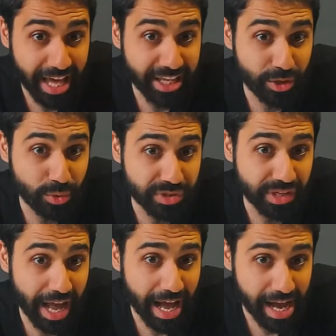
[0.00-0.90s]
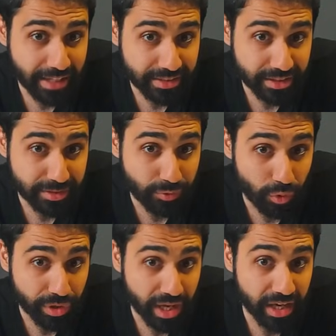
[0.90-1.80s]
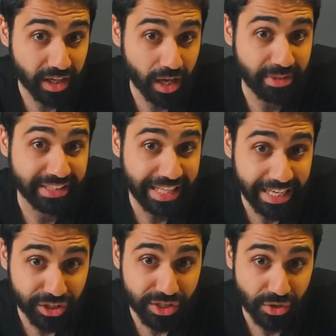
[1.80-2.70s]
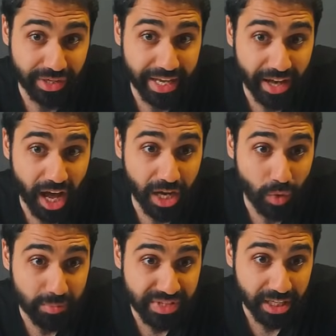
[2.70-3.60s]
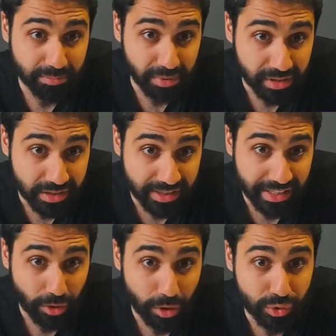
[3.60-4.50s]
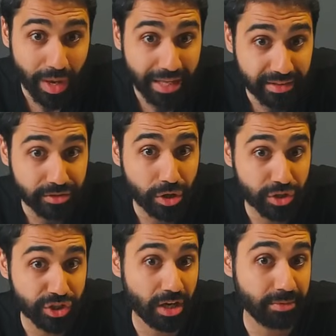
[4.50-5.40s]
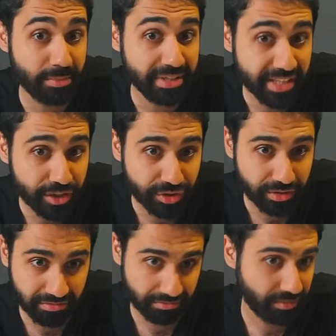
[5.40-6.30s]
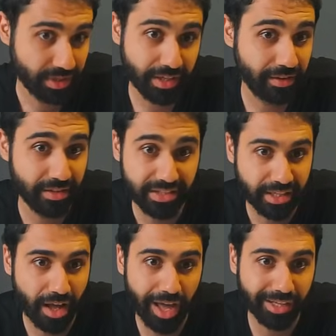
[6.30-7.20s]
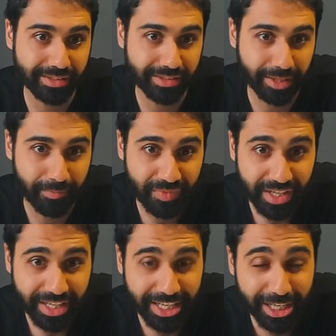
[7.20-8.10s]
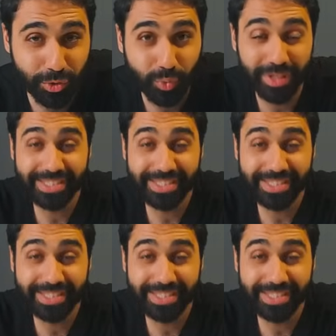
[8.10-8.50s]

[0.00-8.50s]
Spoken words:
a user asked for recommendations on AI website builders that can also handle search engine optimization. This is an idea. It will